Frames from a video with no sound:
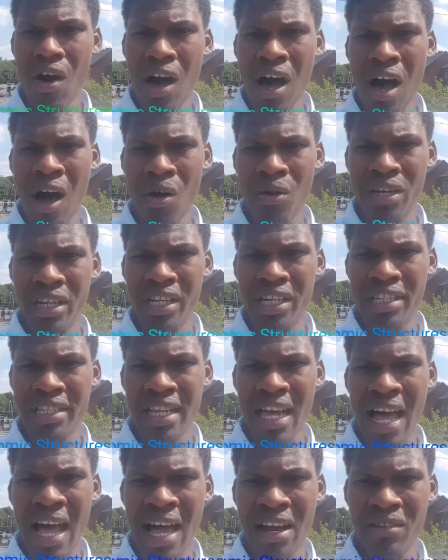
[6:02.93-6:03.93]
how
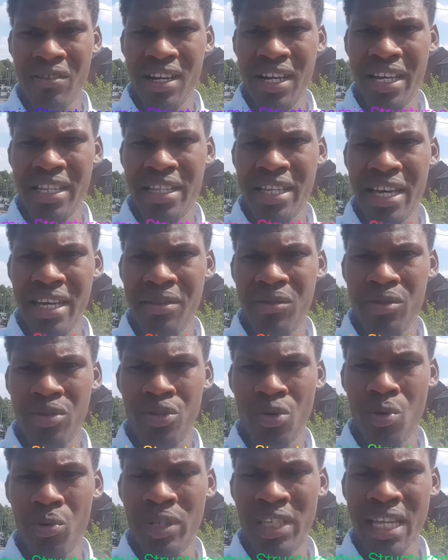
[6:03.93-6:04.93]
these are related.
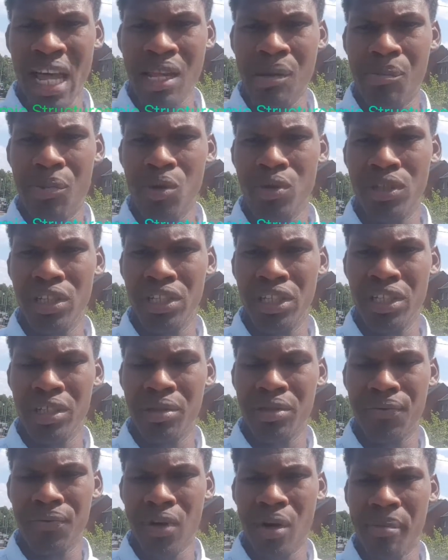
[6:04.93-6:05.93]
So we start building
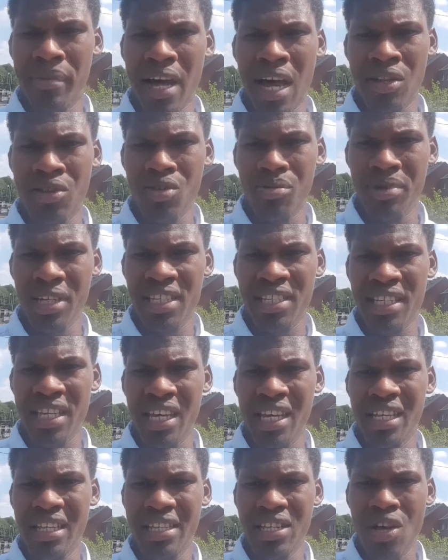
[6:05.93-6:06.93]
it from atomic
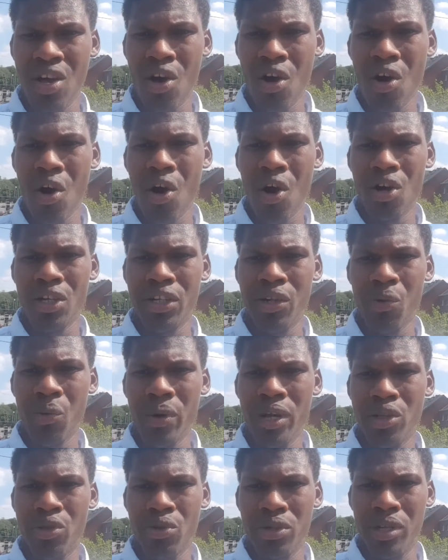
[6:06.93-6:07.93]
scales all the
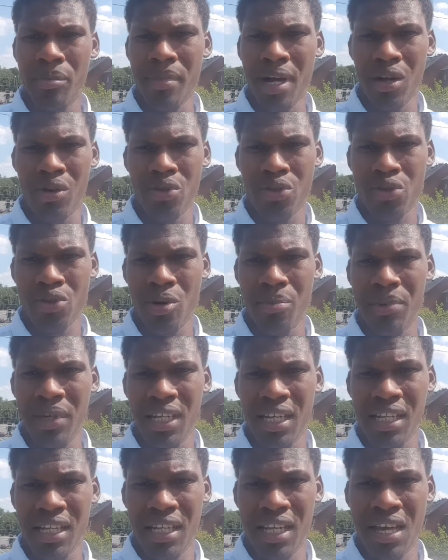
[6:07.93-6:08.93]
way to the
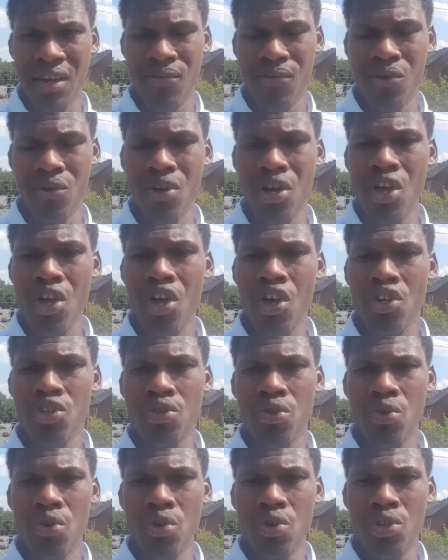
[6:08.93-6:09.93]
macroscopic level.
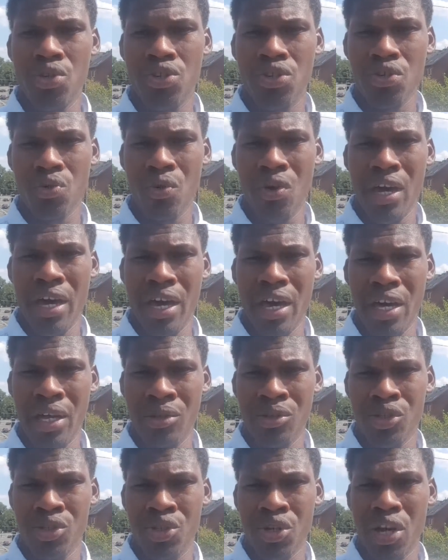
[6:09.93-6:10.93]
So
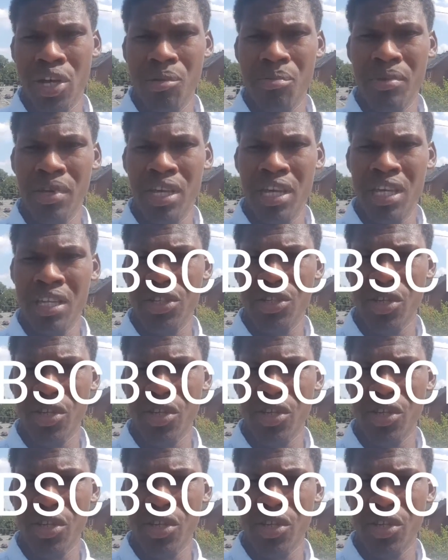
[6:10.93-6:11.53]
join me,